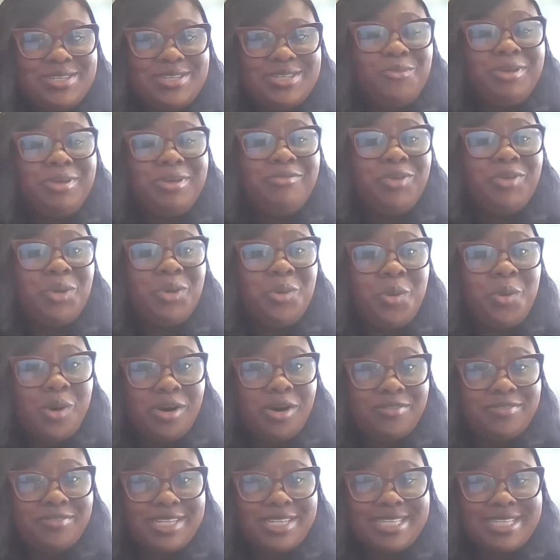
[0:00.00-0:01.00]
Review
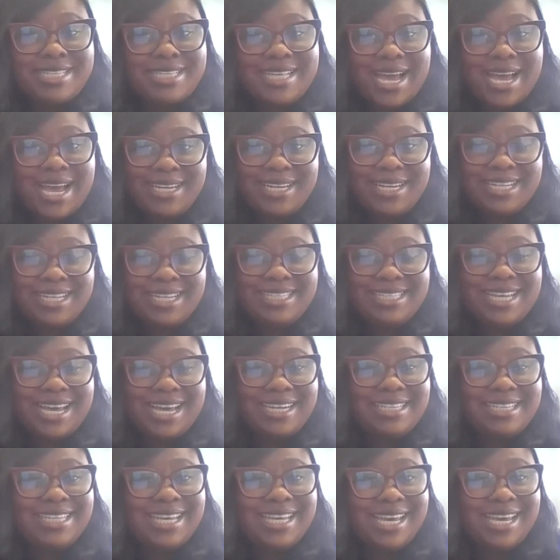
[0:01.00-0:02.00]
of Decided
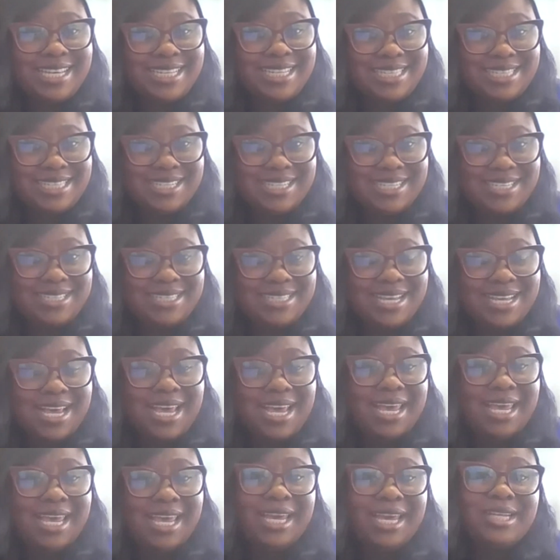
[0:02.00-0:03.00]
Tax Cases
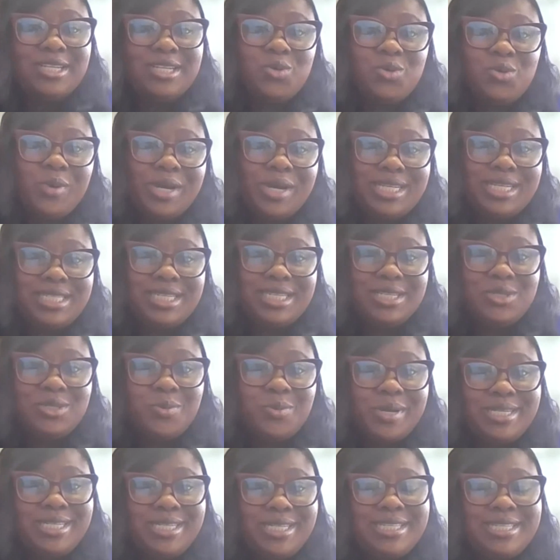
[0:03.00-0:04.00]
in
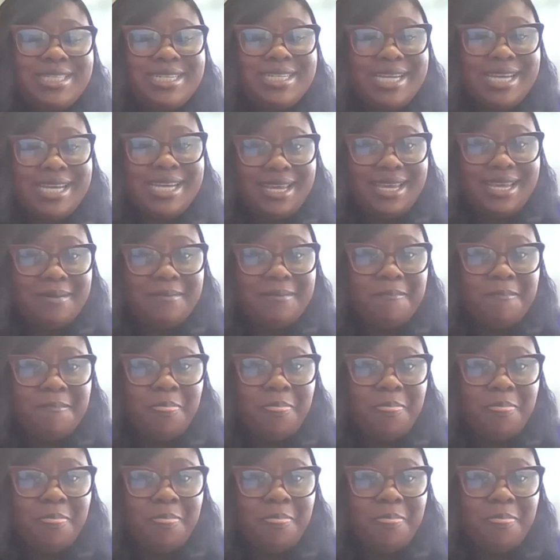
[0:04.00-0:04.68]
2023.